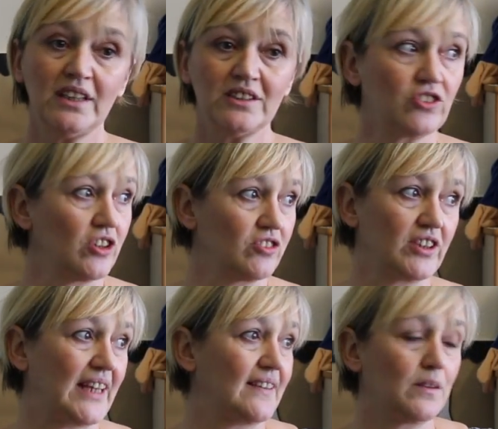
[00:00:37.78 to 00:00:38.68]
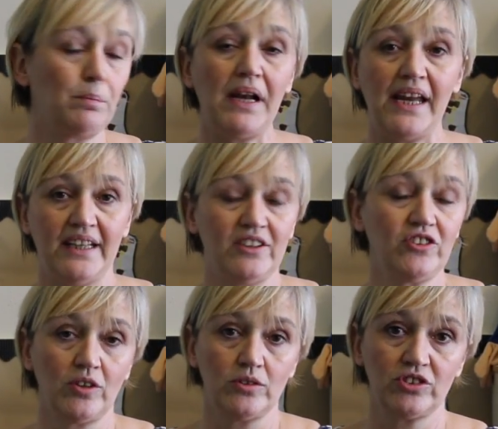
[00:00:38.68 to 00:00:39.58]
the children get to
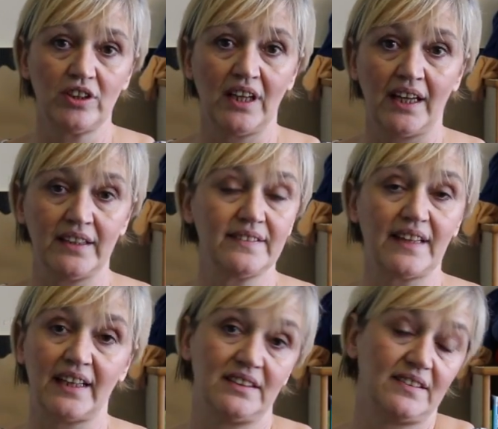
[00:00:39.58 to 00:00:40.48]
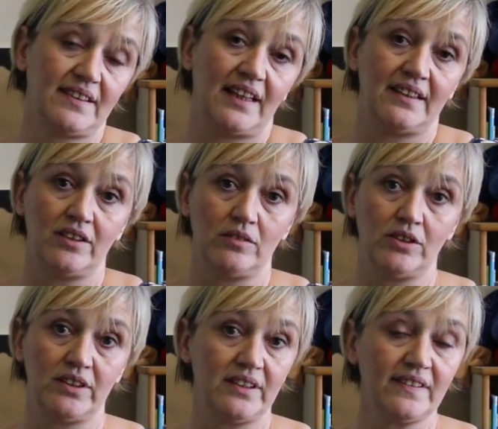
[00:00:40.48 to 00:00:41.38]
play, socialise and extend their
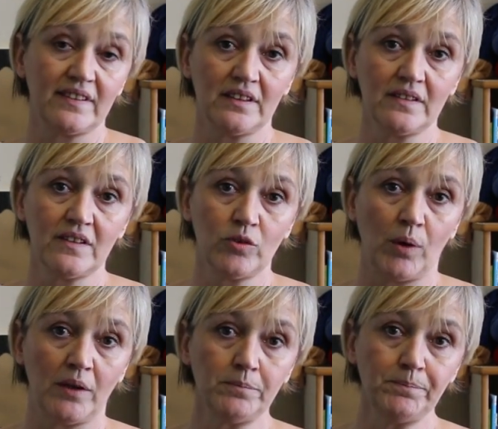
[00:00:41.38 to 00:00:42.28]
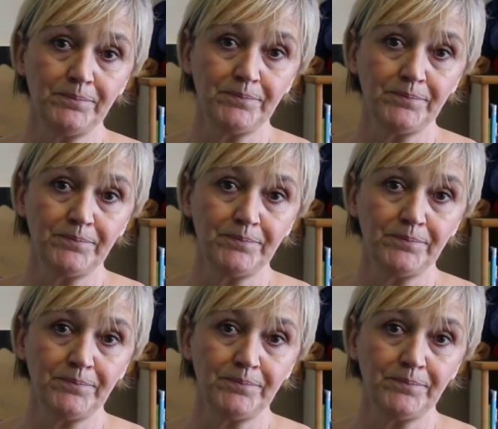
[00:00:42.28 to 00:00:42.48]
own learning skills as well.